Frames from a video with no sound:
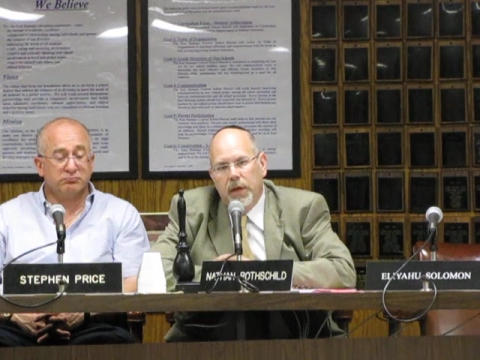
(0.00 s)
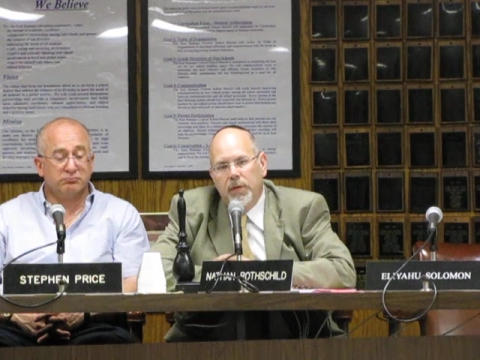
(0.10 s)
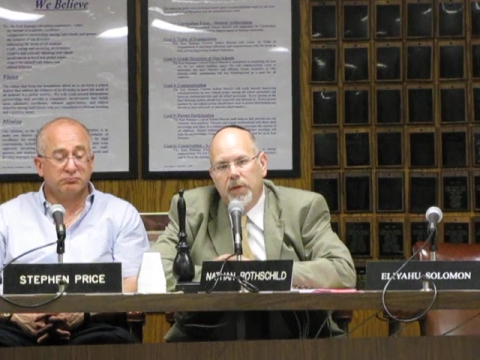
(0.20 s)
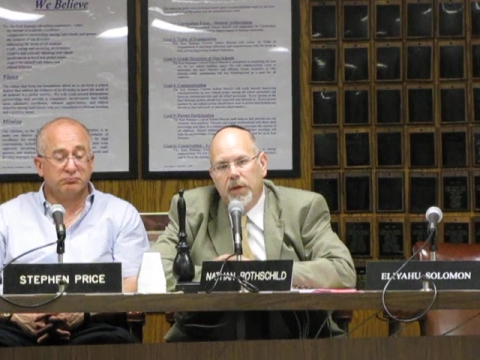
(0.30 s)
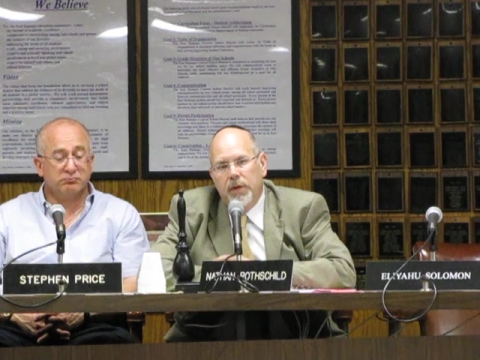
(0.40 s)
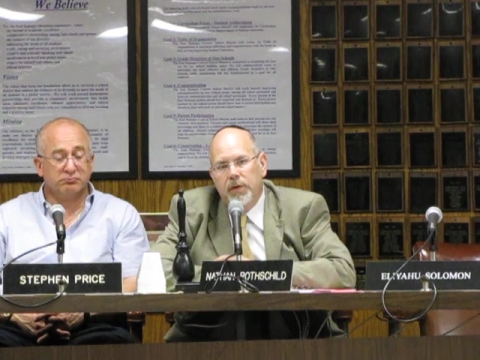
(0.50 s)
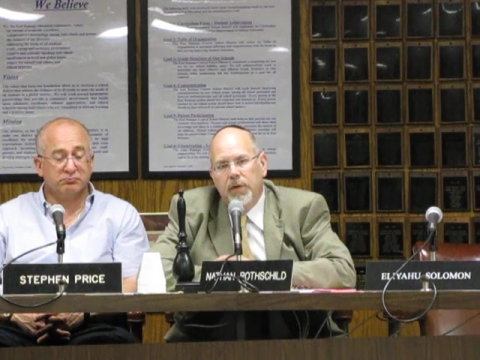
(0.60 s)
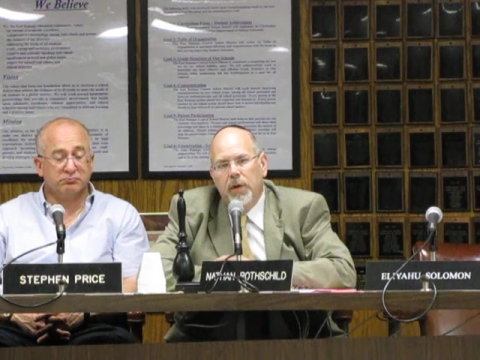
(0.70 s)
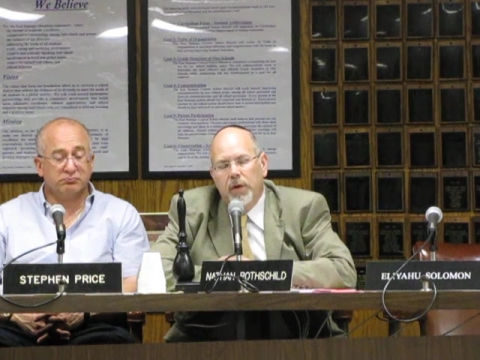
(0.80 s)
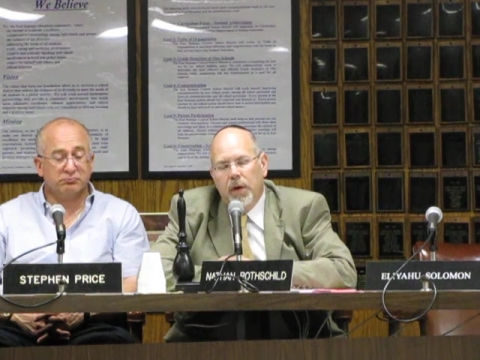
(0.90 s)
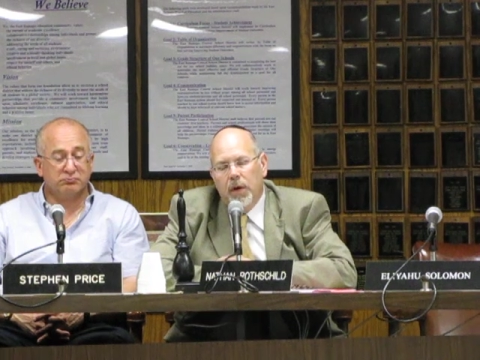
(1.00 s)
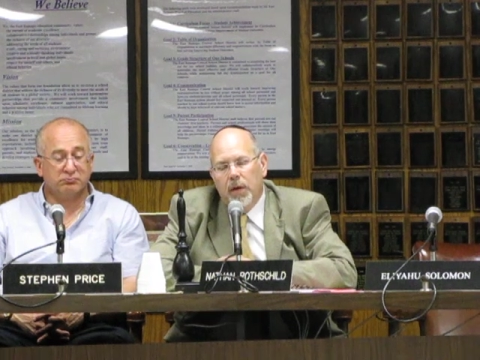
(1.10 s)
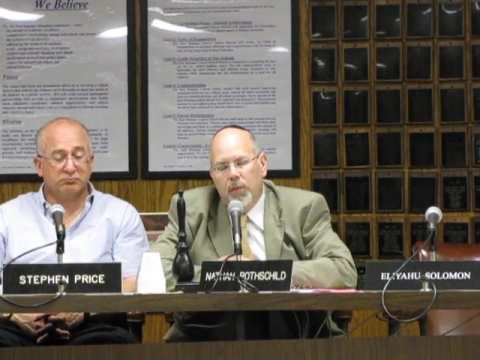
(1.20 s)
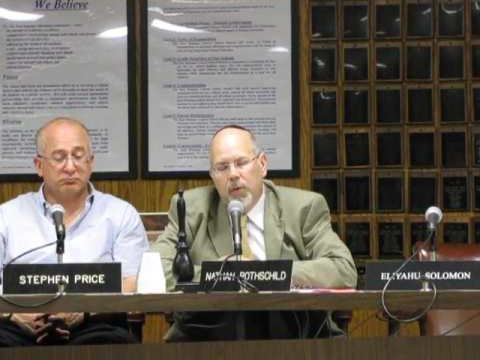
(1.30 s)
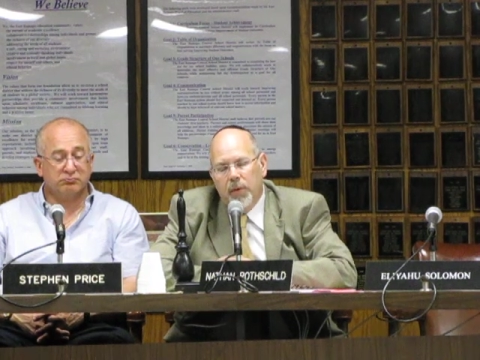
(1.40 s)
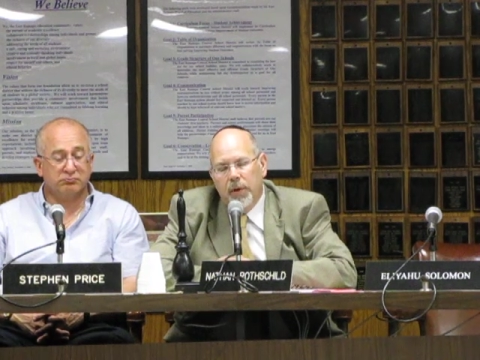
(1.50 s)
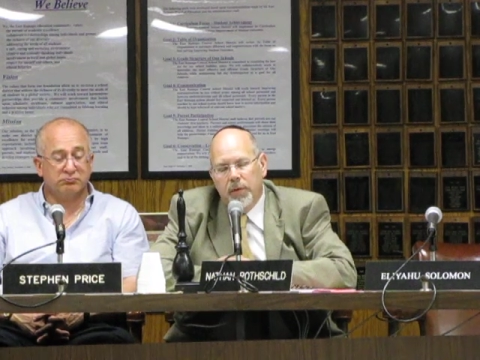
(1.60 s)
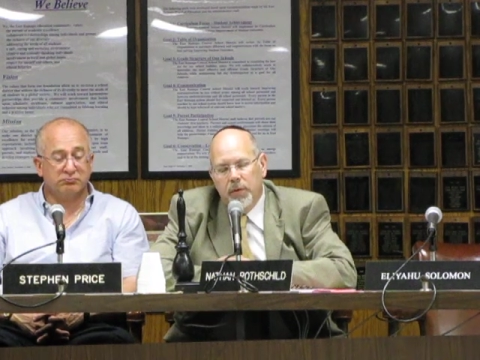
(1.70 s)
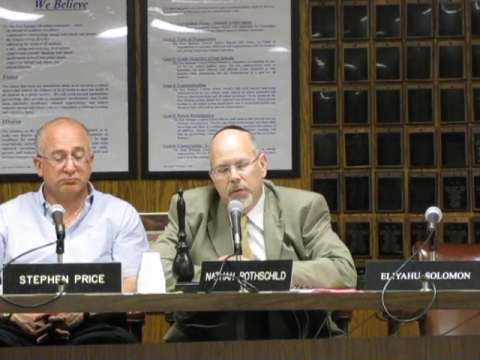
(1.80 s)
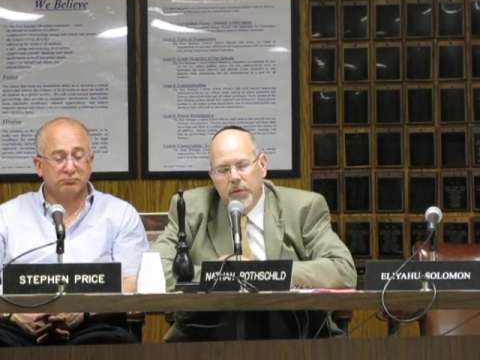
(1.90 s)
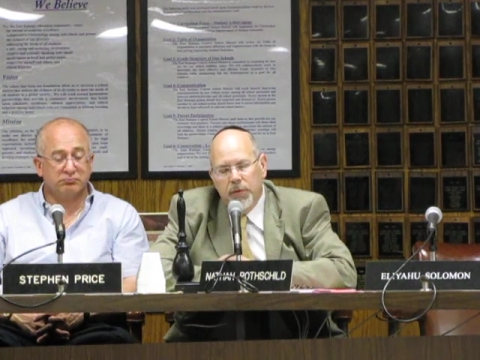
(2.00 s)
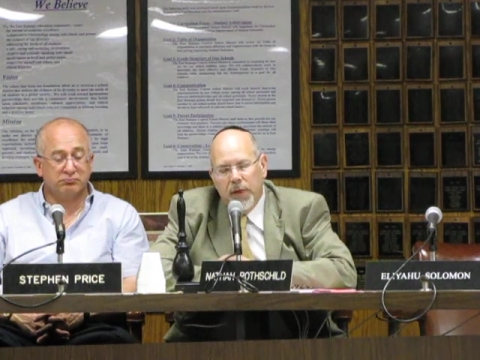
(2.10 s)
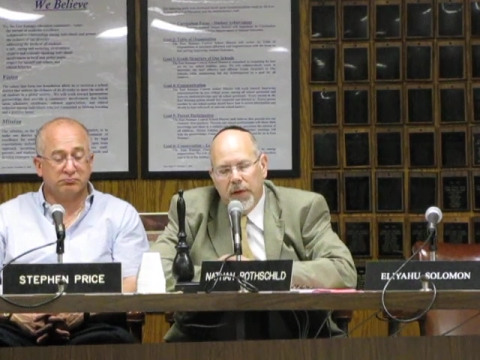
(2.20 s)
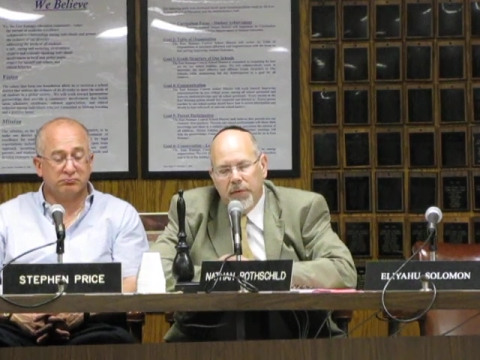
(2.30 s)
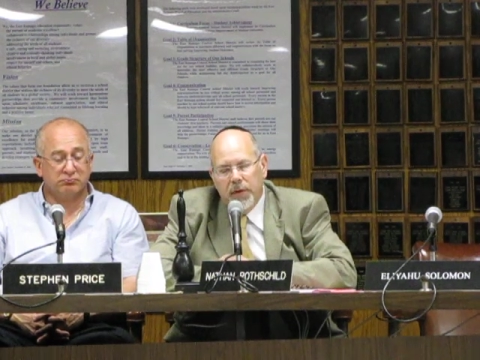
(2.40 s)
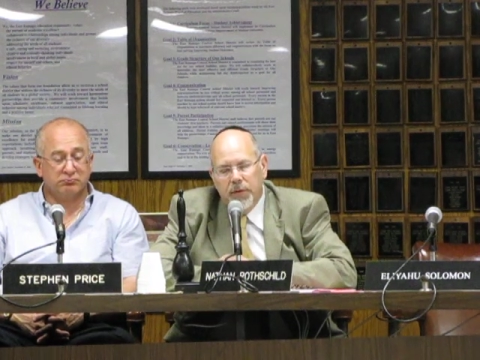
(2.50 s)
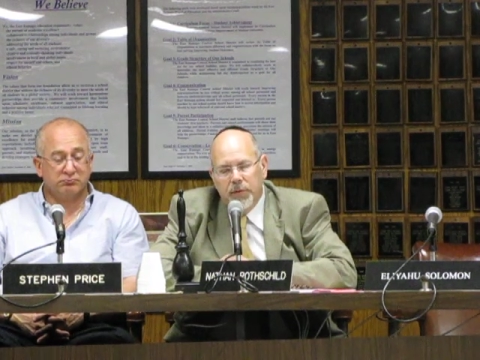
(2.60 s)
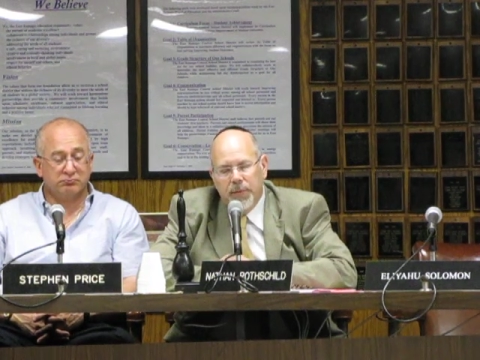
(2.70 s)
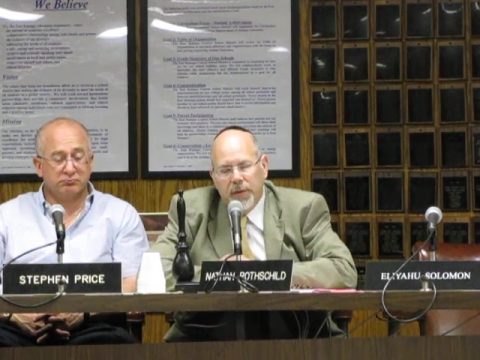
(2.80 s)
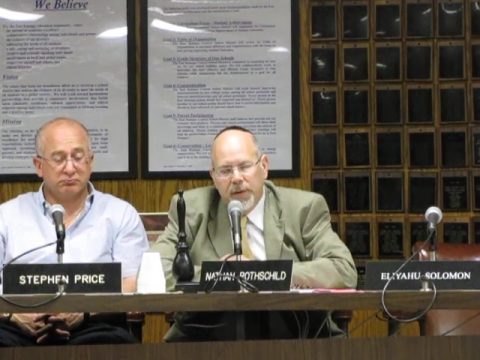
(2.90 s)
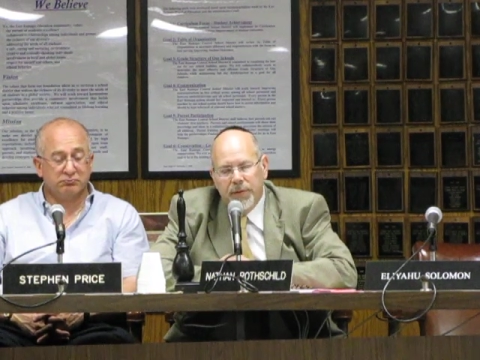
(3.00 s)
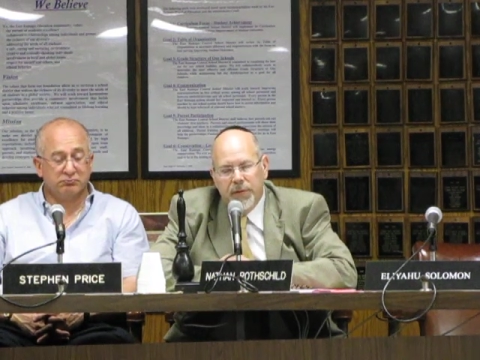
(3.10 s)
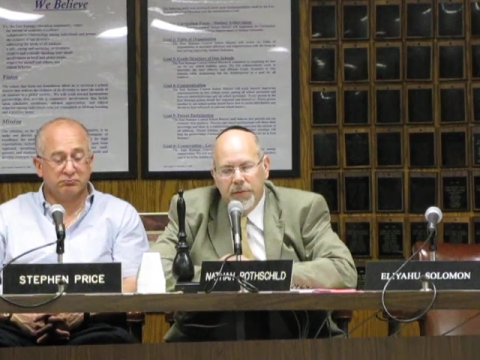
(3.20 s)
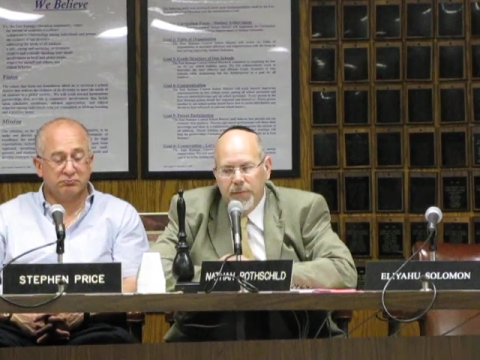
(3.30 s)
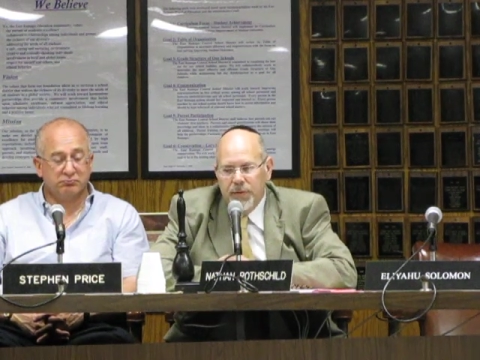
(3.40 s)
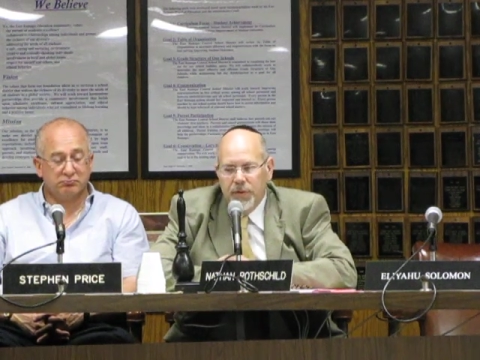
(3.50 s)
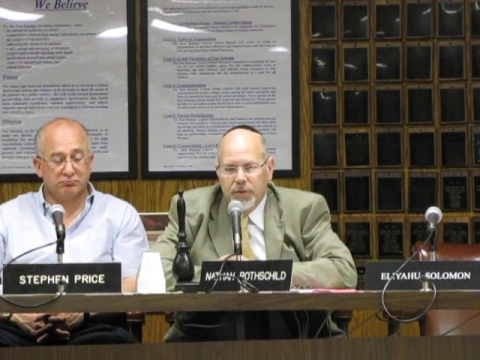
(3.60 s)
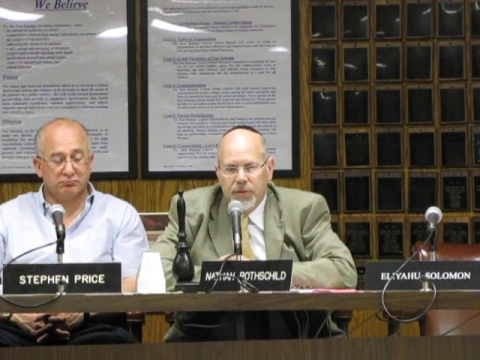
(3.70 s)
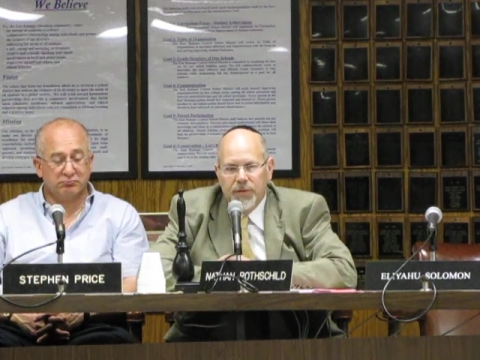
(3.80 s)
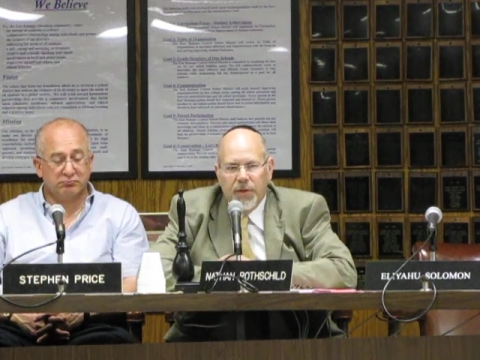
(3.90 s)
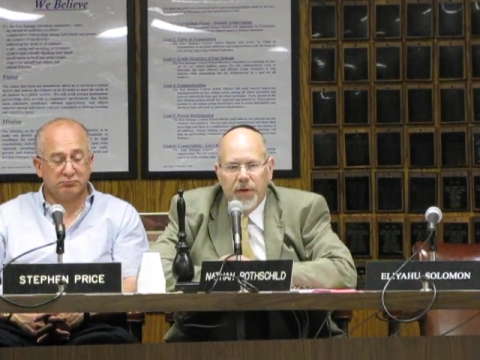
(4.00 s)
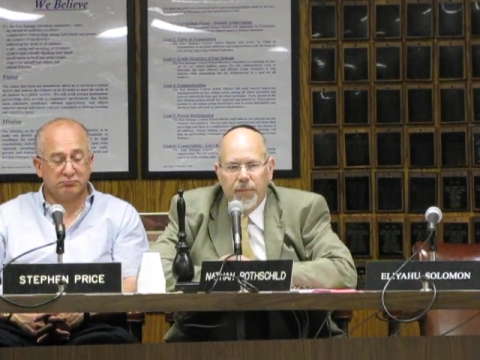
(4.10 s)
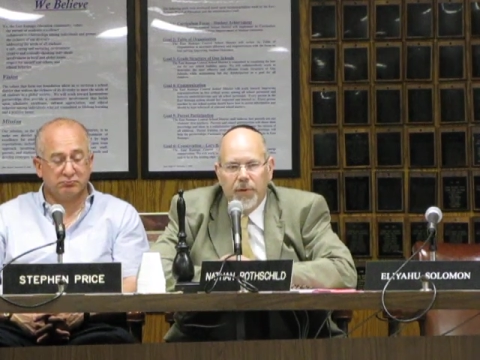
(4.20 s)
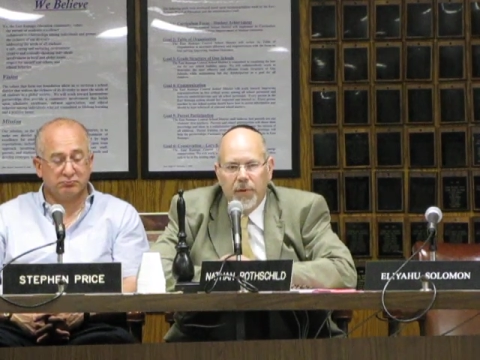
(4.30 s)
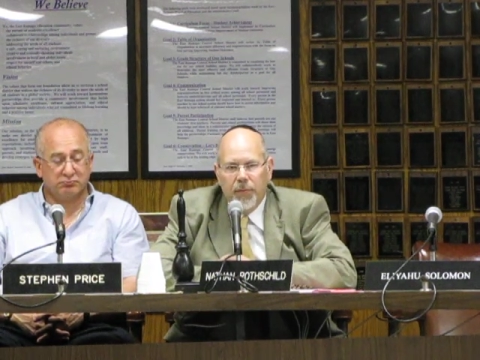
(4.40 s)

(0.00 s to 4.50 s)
Speaker 1: candidate uh, or a new candidate who's been elected to the position sat up at the